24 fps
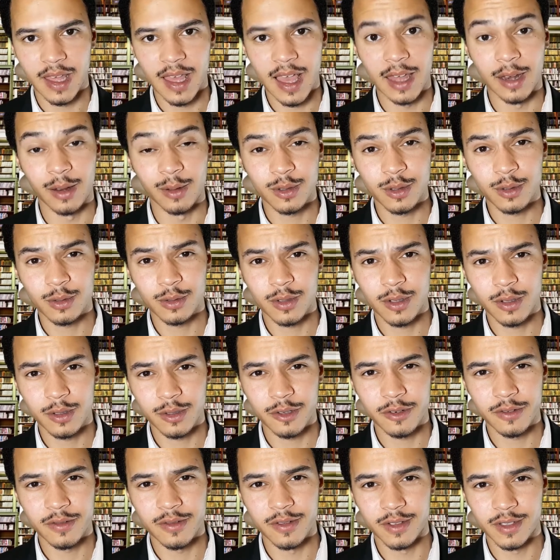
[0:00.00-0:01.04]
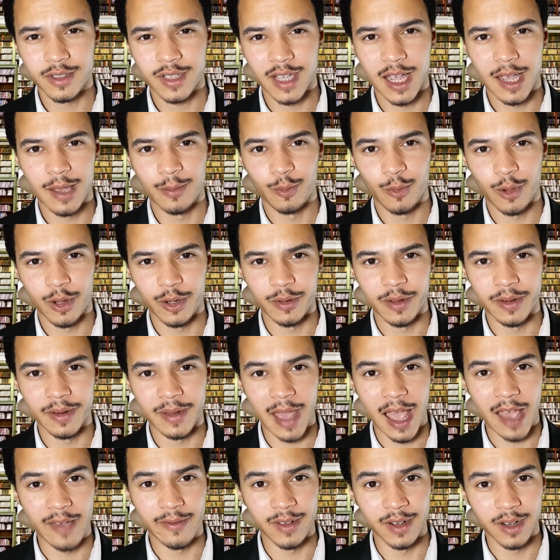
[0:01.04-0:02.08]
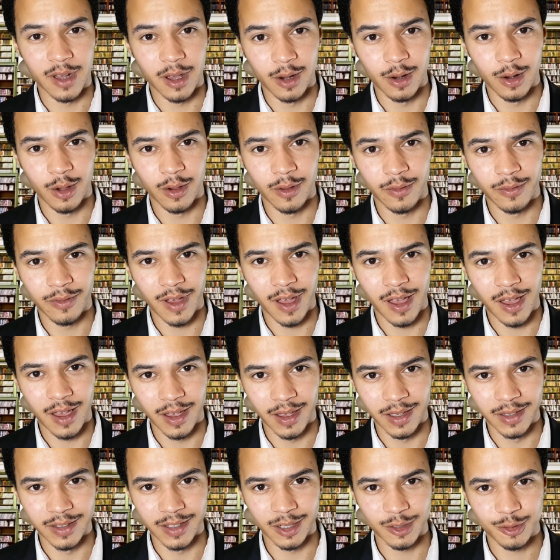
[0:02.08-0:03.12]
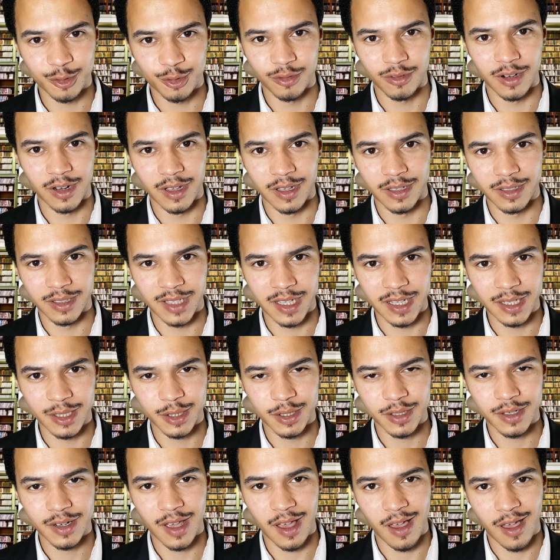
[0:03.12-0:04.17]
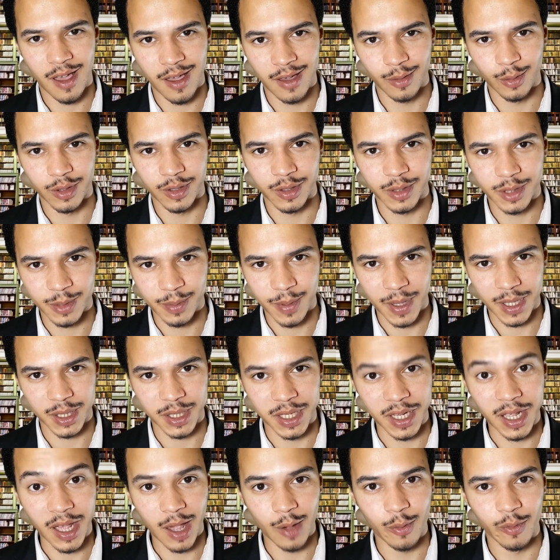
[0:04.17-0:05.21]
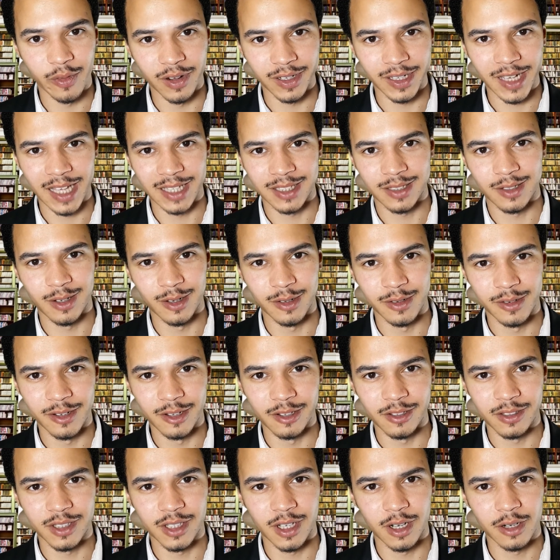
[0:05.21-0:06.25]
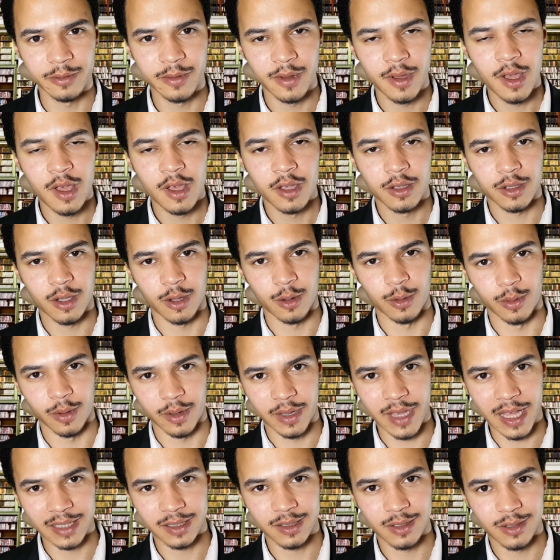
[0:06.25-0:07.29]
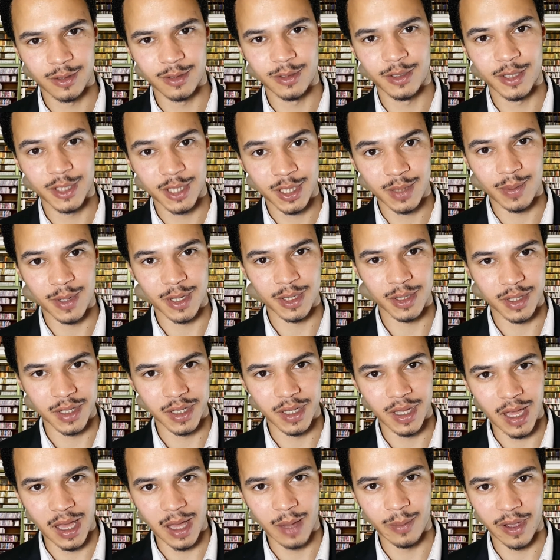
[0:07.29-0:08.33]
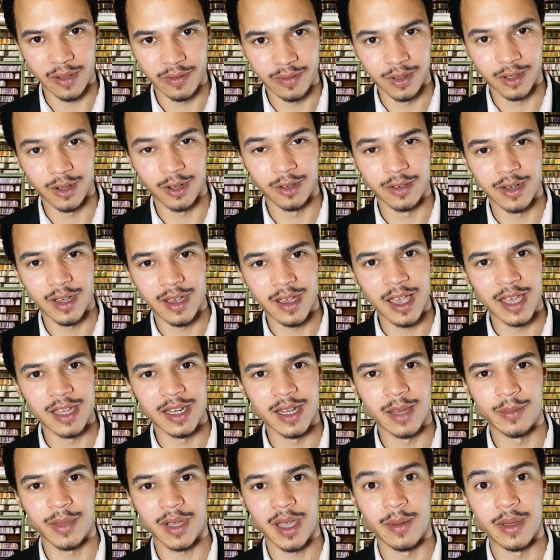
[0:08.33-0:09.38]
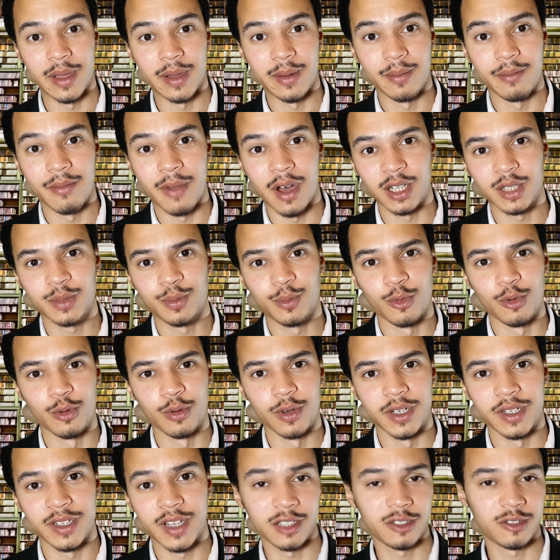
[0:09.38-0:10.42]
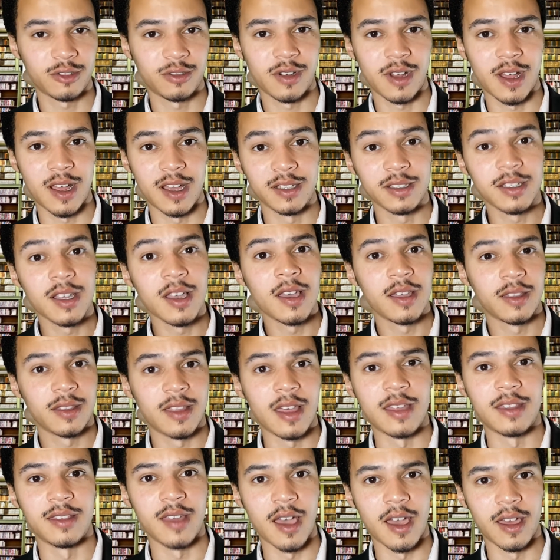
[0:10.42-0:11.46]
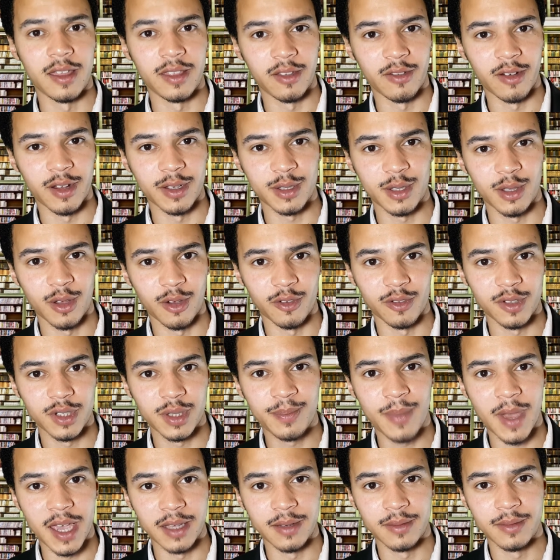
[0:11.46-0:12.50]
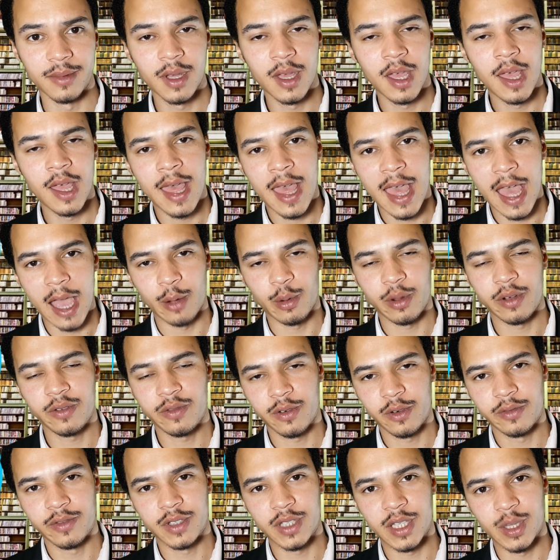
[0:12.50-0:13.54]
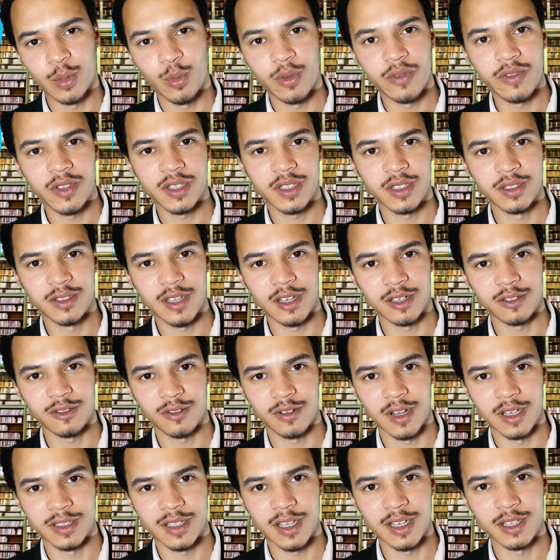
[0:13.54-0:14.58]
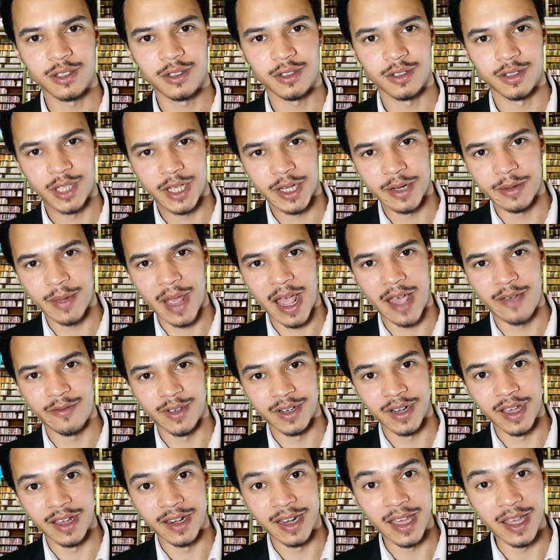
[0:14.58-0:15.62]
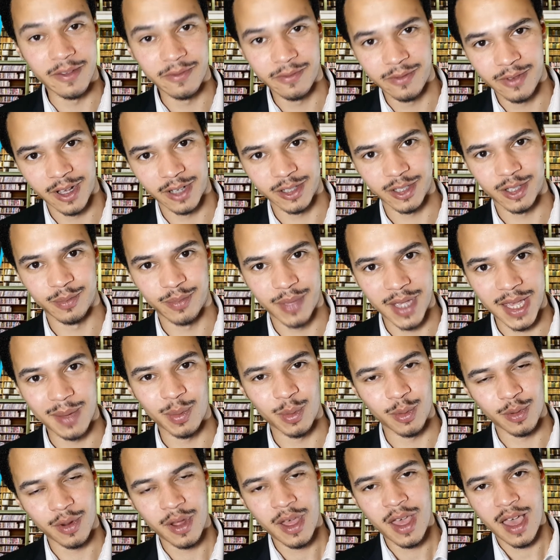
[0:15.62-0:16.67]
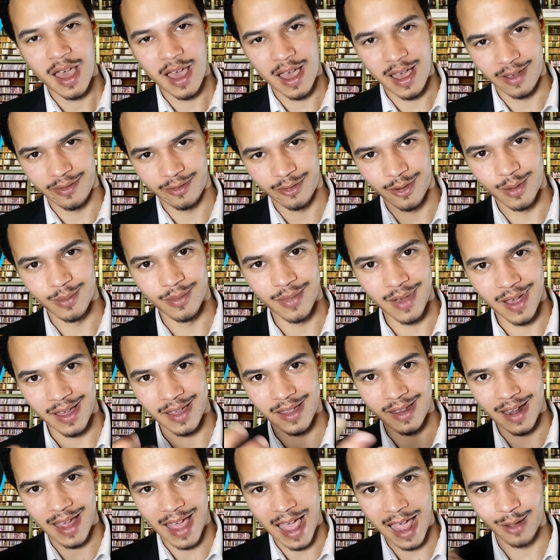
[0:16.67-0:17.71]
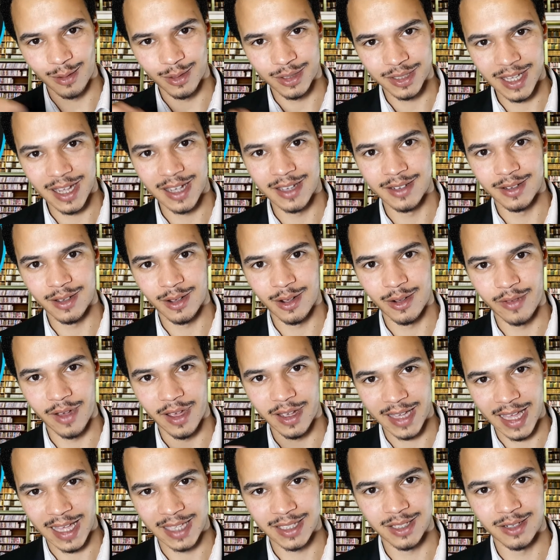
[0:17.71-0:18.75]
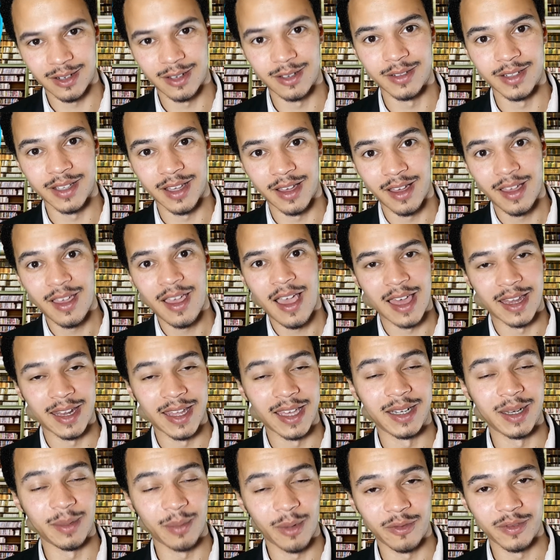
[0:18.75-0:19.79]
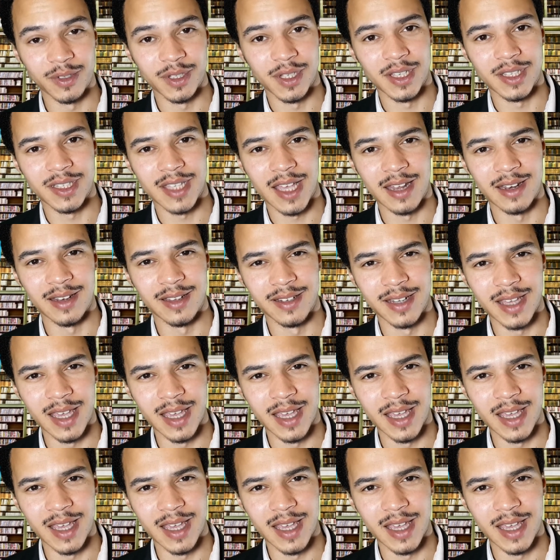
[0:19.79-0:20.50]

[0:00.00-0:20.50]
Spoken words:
And it was also during this time when you're having a lot of industrialization, especially over in Catalonia itself. So Catalonia, especially Barcelona, end up becoming much more industrialized than the rest of Spain. However, obviously with this industrialization, you end up having an influx of people from like outside of Catalonia, and they end up obviously settling